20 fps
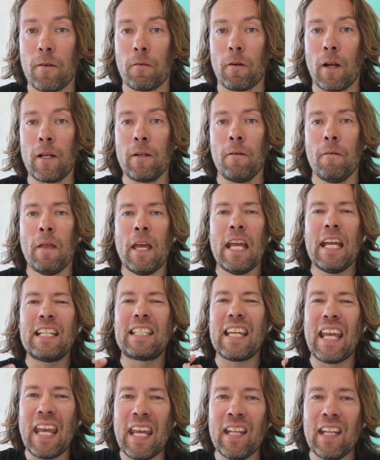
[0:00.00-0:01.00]
Right?
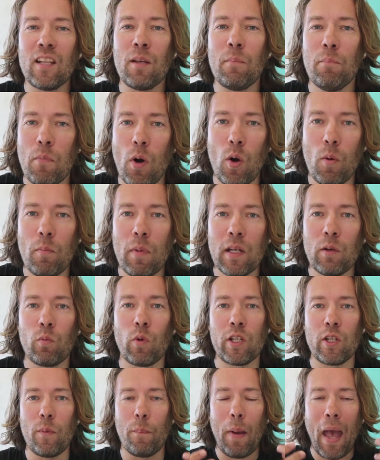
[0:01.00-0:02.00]
It's in the moment
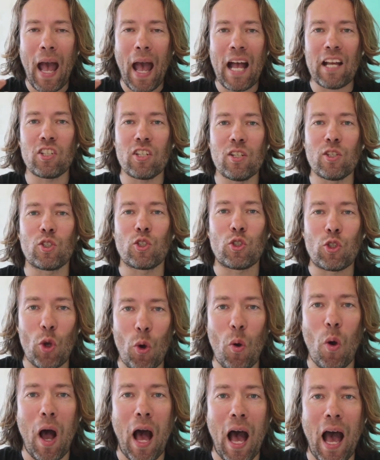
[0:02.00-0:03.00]
when your passion is
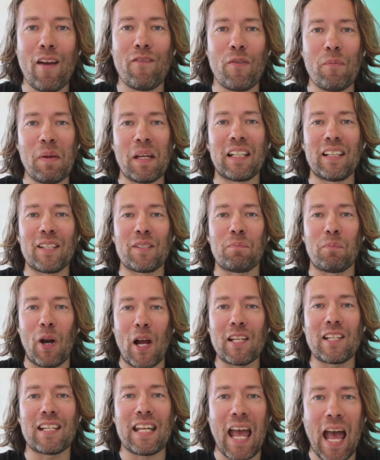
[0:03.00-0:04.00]
so high for making this
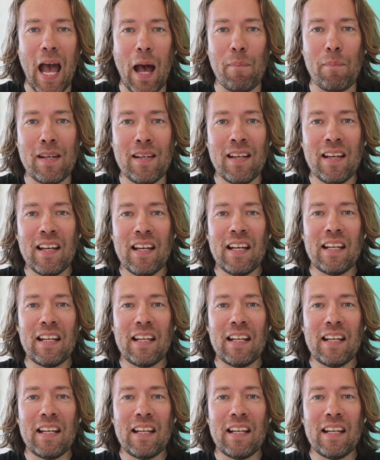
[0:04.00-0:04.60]
project happen